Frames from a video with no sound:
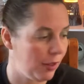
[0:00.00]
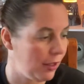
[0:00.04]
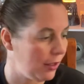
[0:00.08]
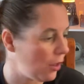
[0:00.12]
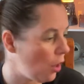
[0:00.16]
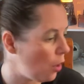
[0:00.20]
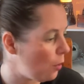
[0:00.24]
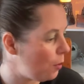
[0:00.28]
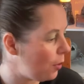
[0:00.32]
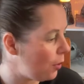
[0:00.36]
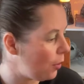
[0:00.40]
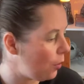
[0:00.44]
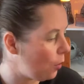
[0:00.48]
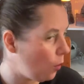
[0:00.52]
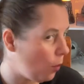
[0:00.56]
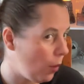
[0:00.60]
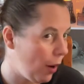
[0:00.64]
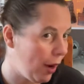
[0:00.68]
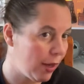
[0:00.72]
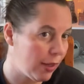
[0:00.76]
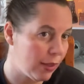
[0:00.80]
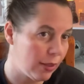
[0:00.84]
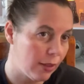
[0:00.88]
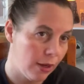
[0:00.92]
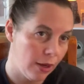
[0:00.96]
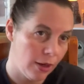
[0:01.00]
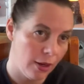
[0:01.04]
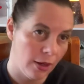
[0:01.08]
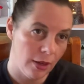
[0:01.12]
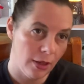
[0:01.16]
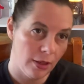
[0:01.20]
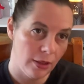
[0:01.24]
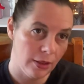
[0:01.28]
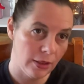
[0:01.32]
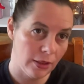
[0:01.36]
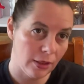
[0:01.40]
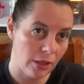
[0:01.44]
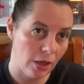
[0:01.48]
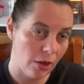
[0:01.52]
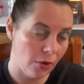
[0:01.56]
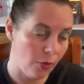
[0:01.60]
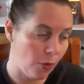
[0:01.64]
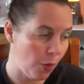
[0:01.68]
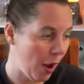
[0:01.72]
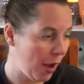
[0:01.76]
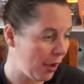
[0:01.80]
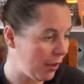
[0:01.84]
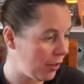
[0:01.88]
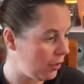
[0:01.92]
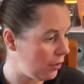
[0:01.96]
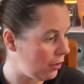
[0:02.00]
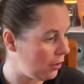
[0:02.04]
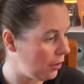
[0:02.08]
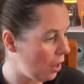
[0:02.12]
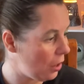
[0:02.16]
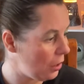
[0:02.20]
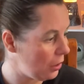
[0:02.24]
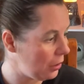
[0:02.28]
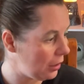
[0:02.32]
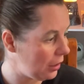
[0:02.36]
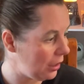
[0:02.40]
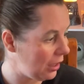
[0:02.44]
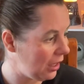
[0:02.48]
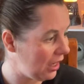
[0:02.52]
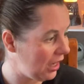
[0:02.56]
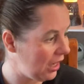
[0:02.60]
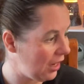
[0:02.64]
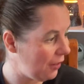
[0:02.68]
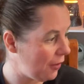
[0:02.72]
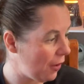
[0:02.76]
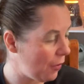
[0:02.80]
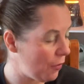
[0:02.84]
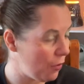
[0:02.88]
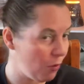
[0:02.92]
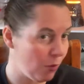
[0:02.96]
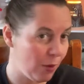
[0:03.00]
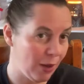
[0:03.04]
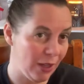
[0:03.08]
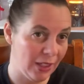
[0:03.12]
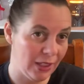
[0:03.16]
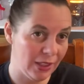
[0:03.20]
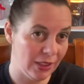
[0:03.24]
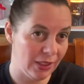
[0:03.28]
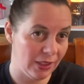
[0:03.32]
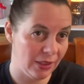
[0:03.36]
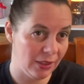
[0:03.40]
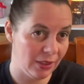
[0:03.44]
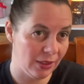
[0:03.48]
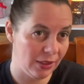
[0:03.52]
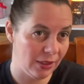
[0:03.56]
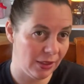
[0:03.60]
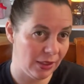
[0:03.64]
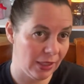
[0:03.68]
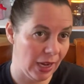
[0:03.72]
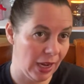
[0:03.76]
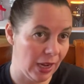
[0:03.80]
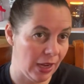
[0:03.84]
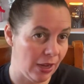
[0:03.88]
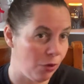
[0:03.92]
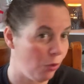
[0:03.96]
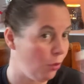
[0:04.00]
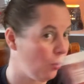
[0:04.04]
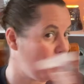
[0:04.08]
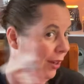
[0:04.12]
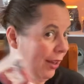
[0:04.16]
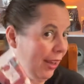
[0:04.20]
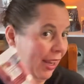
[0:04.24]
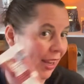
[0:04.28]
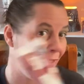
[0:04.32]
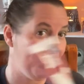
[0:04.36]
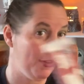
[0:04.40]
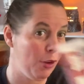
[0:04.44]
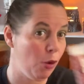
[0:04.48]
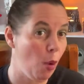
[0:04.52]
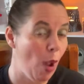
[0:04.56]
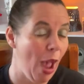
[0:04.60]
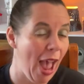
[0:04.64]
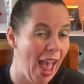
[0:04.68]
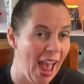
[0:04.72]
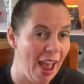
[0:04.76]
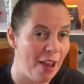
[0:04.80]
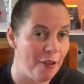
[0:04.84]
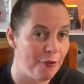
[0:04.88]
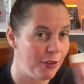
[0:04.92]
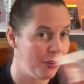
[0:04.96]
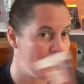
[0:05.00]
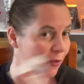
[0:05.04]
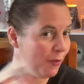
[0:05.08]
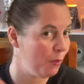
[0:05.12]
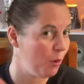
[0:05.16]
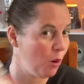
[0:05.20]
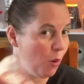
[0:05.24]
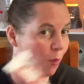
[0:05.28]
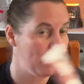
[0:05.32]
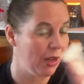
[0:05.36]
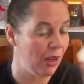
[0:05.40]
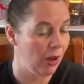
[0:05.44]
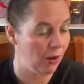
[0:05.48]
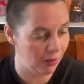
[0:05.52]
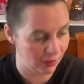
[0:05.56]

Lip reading: open at once, so I don't think you've ever really seen, or if you have, you've probably only